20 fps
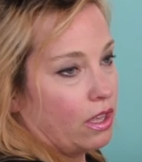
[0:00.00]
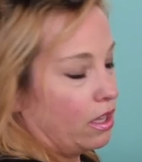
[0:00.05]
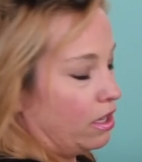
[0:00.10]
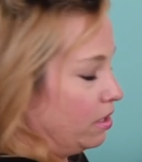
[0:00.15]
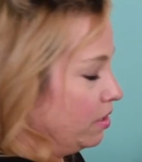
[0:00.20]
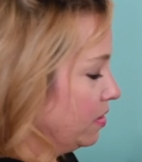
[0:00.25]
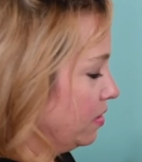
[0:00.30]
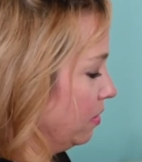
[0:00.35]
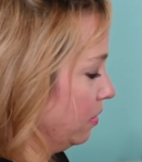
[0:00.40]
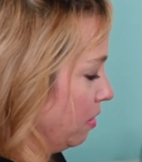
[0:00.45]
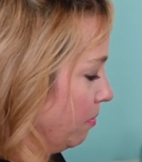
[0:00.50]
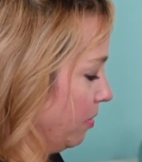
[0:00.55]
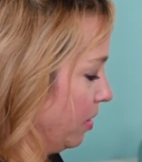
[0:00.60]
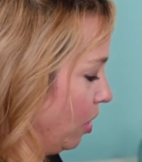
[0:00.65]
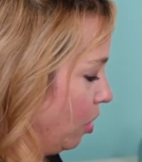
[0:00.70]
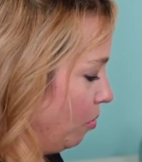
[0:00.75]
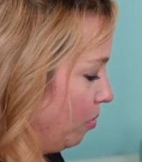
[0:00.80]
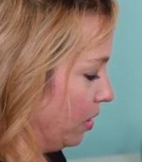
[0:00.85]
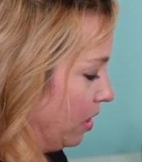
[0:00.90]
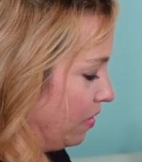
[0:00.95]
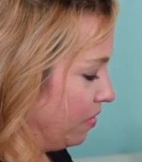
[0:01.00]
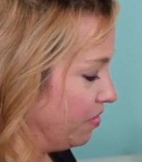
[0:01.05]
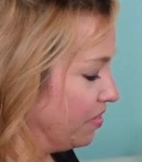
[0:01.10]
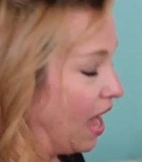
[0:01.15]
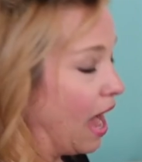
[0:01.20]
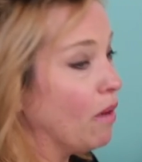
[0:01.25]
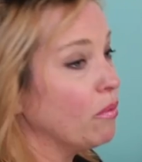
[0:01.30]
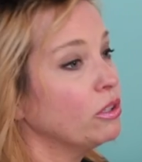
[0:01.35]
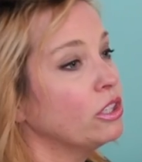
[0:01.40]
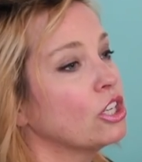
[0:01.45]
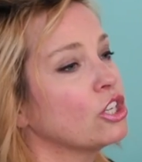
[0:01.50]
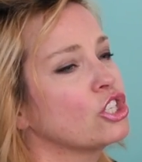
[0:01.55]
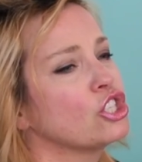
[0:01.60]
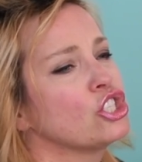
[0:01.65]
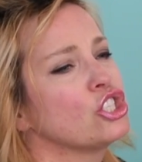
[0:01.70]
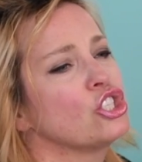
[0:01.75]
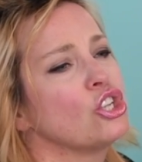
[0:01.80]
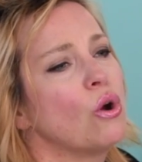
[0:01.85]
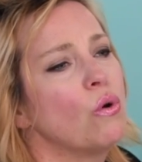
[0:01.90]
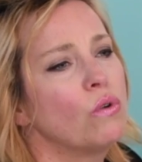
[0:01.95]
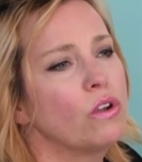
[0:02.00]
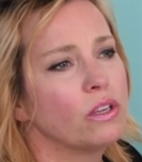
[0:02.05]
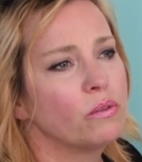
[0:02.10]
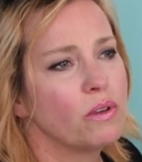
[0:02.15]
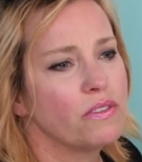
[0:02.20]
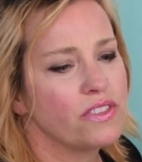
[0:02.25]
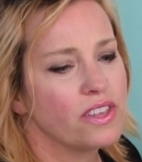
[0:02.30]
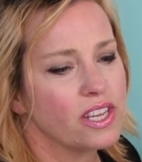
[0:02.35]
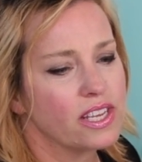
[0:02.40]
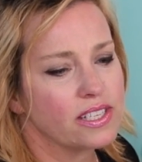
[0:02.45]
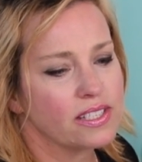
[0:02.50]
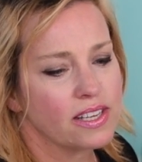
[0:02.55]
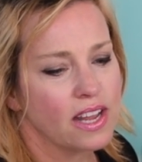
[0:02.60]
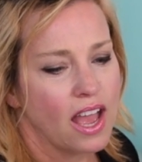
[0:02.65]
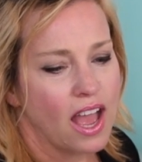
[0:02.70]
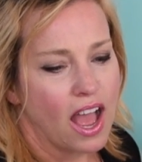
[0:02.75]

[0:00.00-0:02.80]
So let me open it. That would look so good with this.